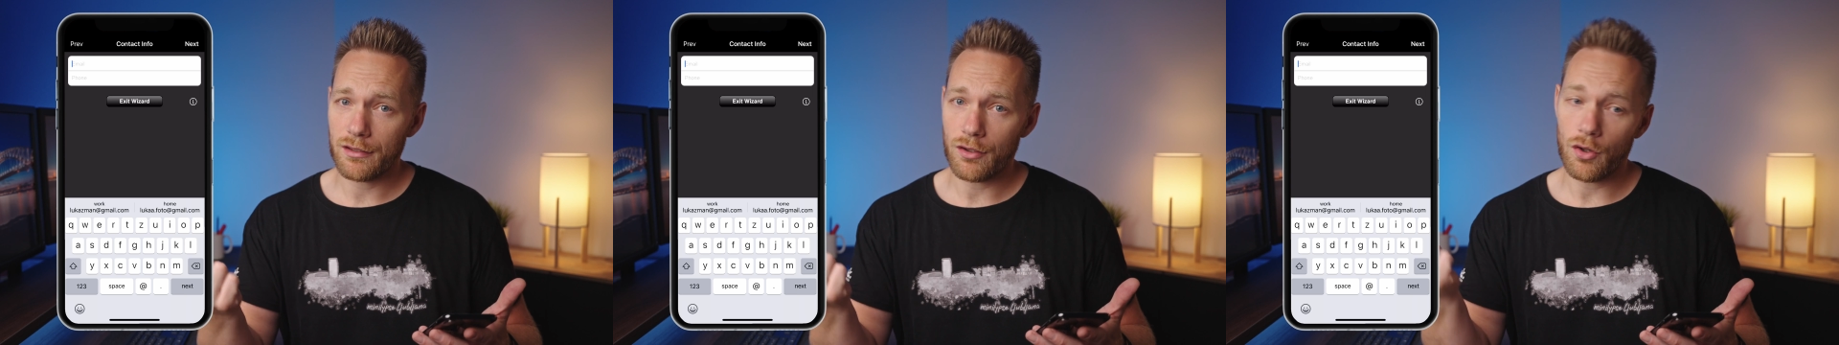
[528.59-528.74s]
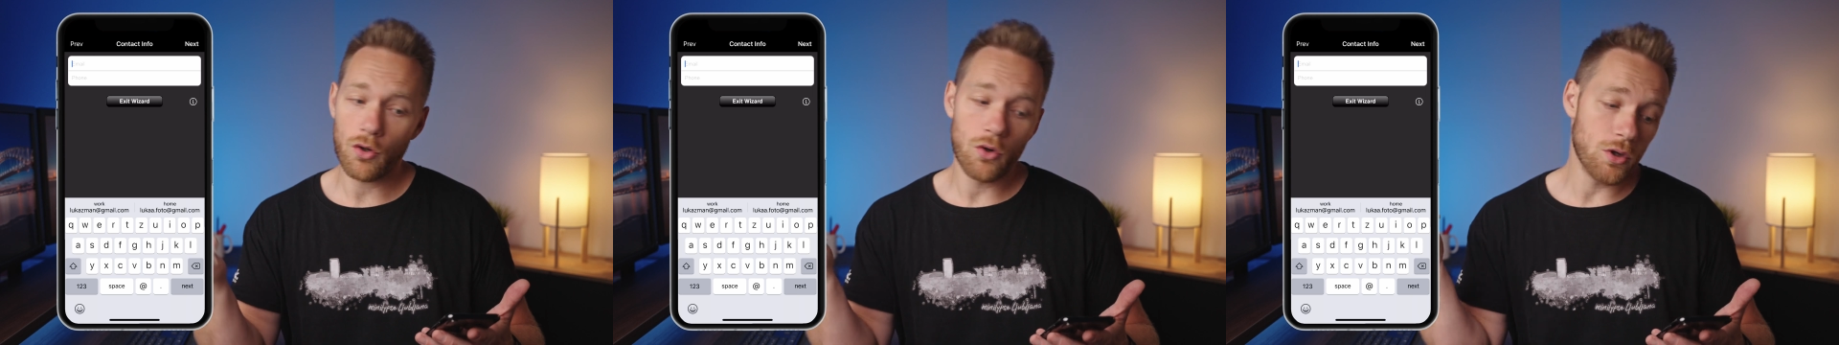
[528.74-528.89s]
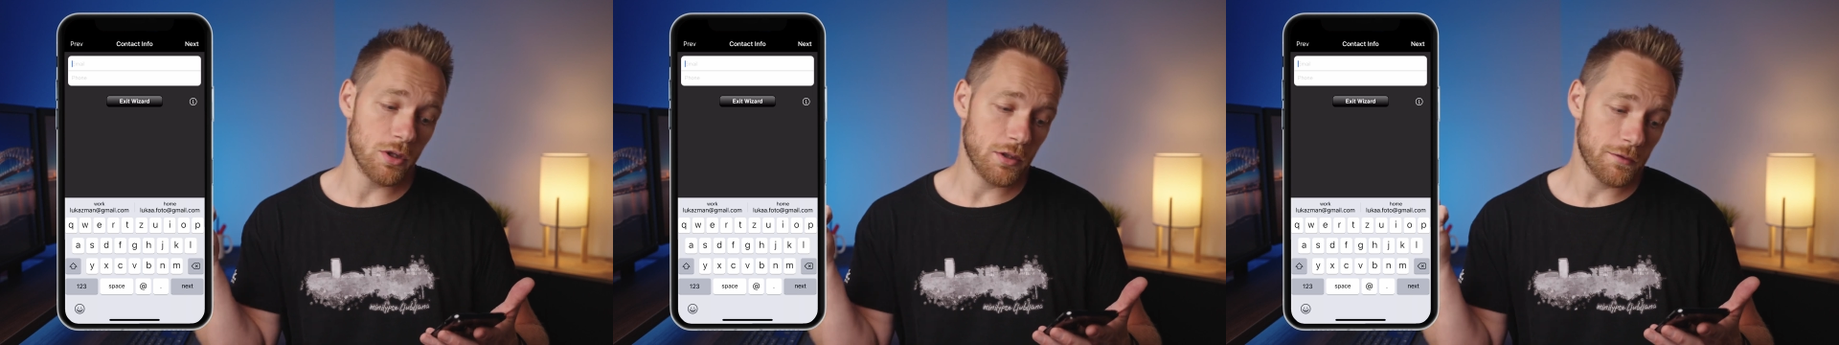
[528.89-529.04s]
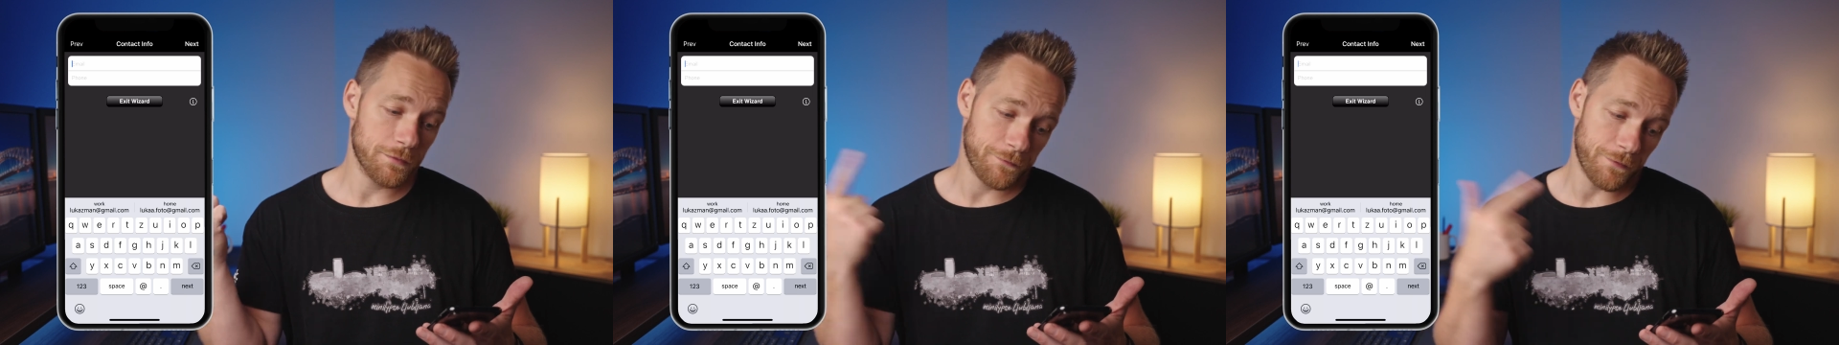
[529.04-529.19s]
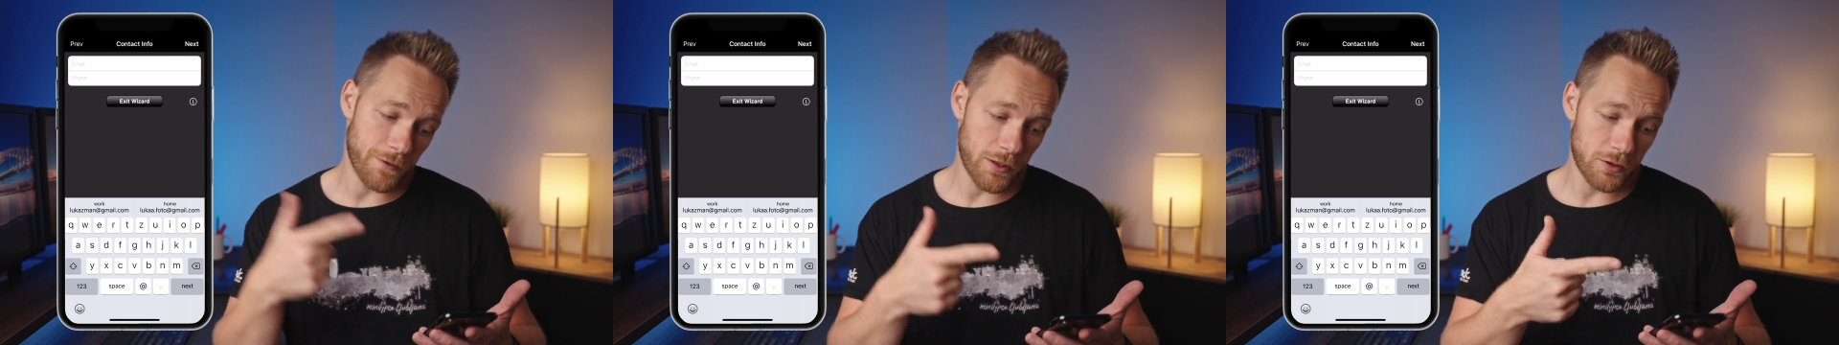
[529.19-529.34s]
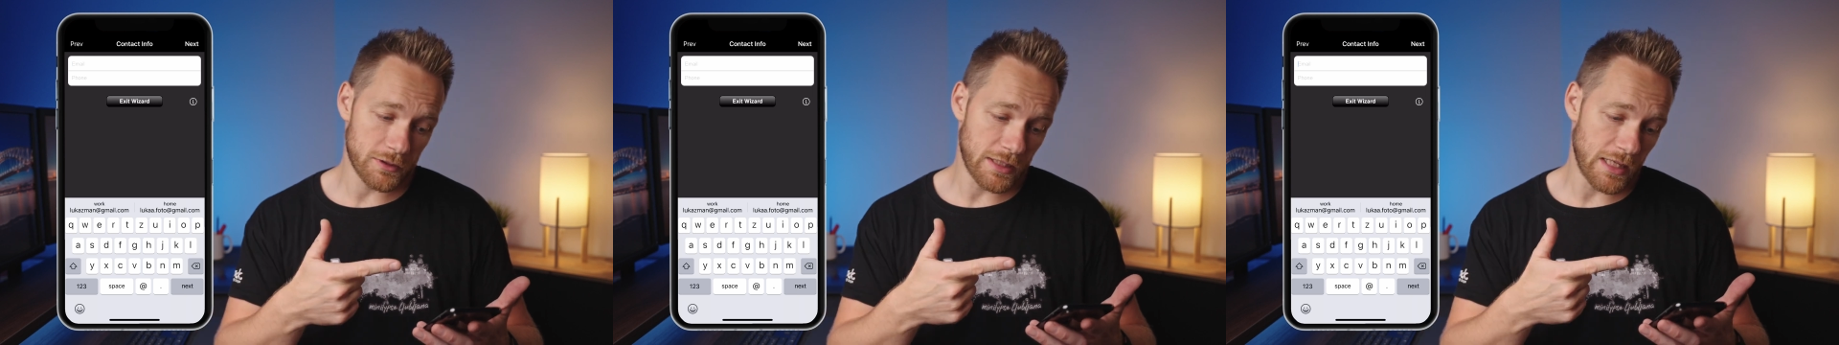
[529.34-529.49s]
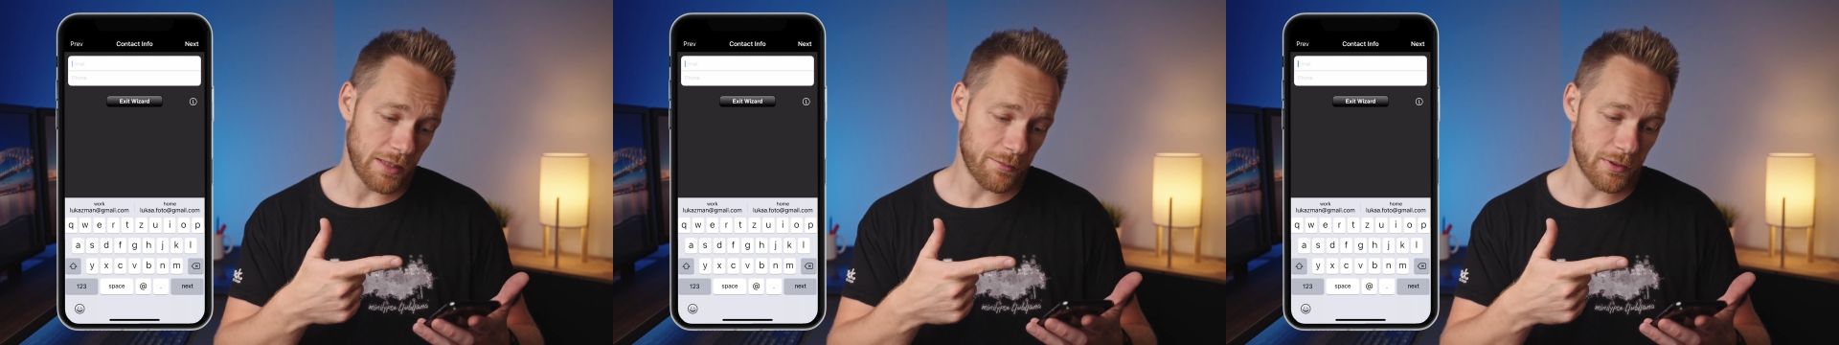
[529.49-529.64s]
or
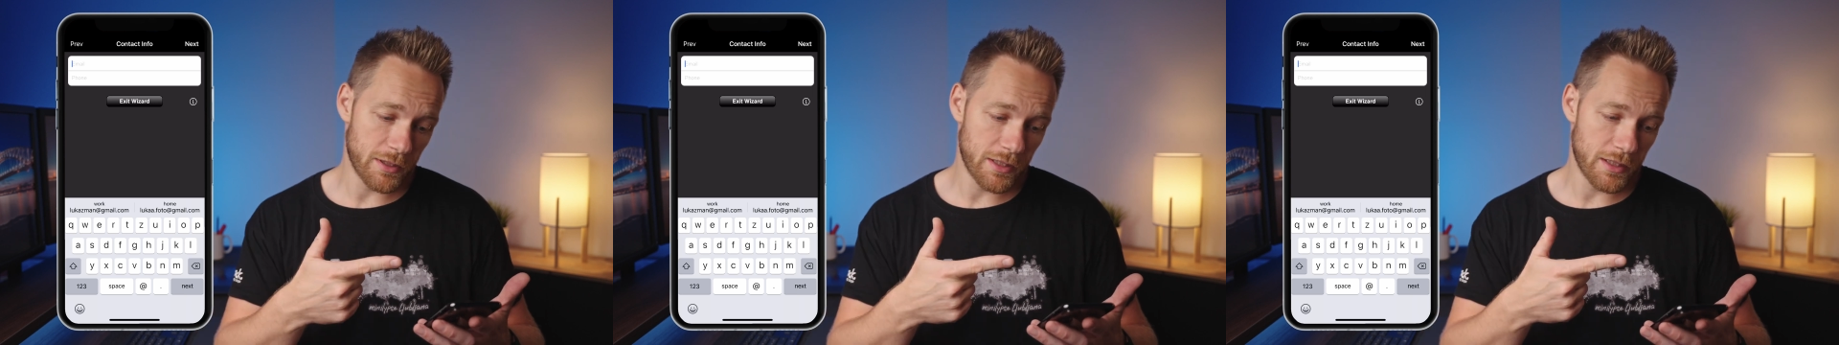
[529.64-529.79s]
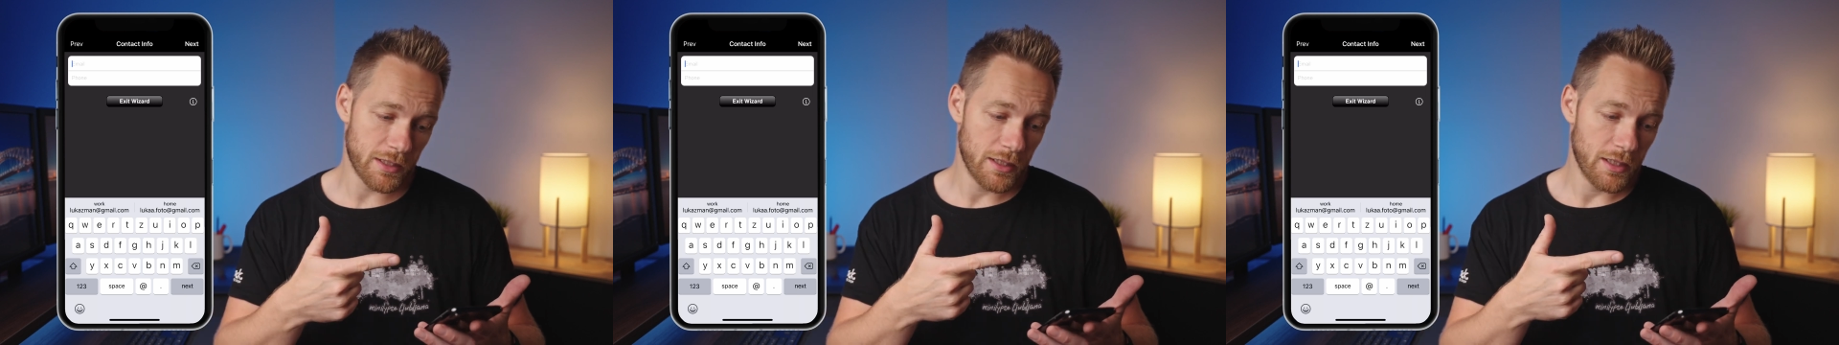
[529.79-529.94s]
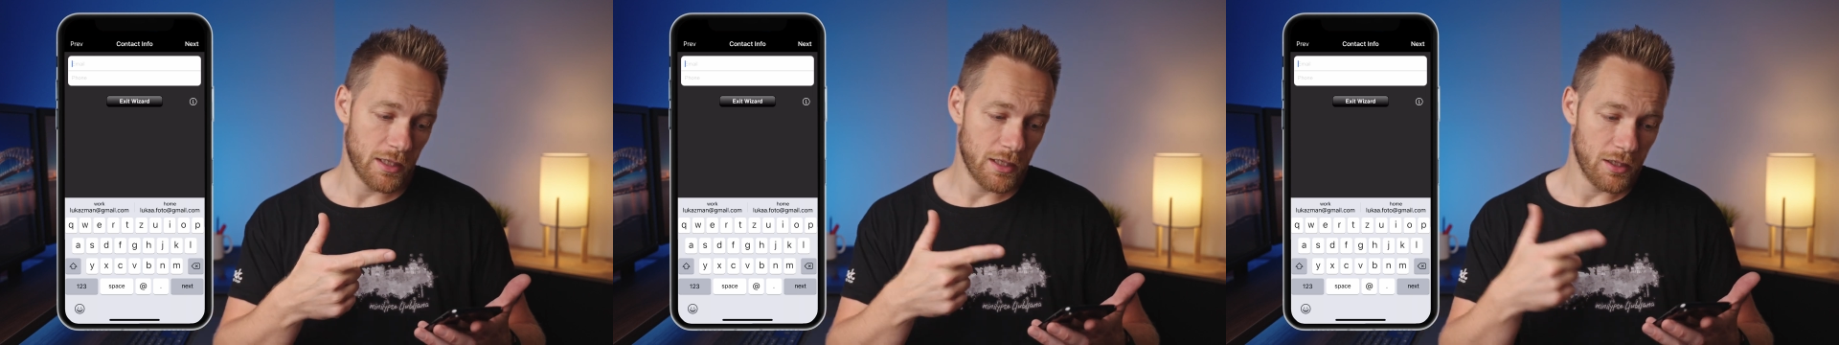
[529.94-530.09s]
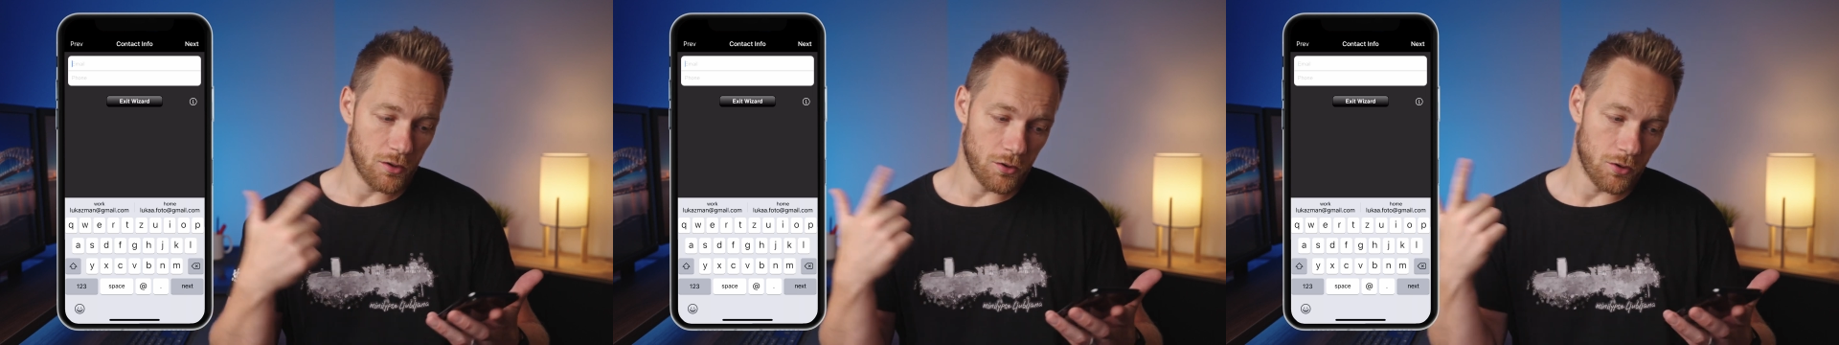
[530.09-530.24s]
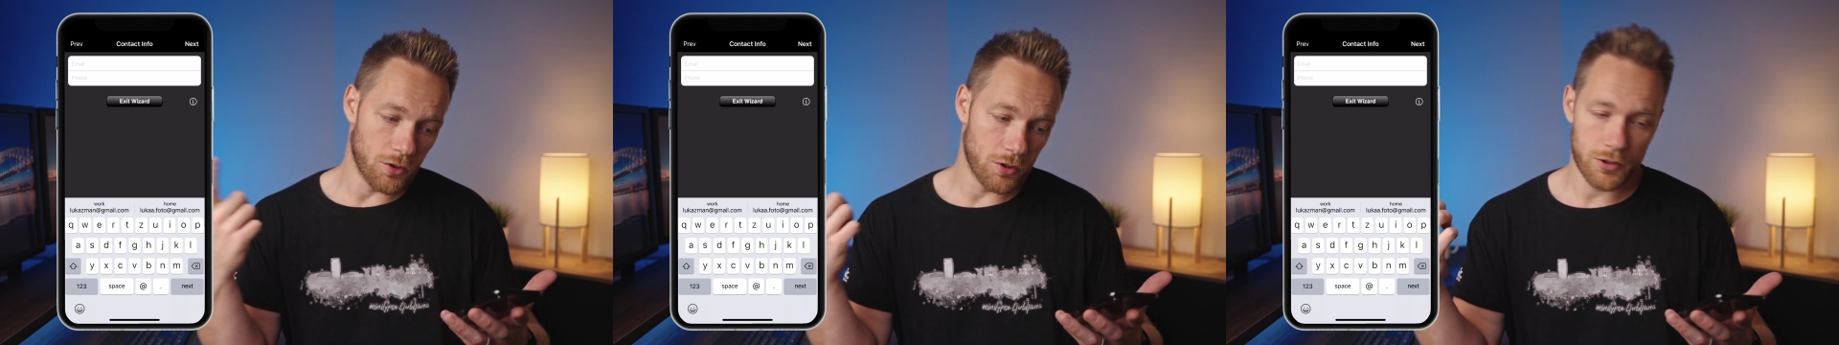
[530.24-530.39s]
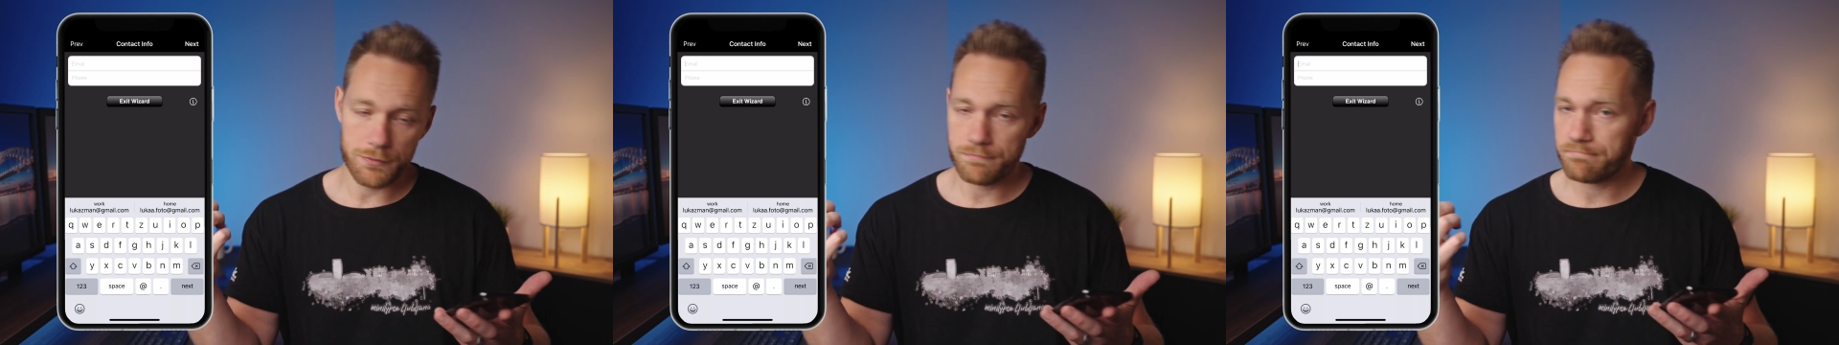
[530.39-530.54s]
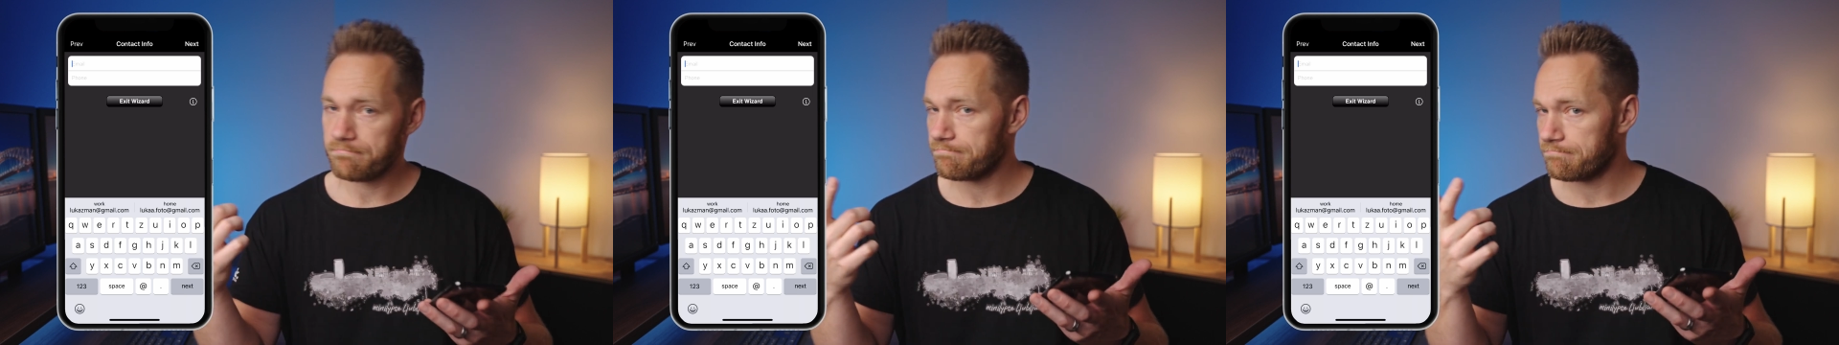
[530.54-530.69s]
phone number or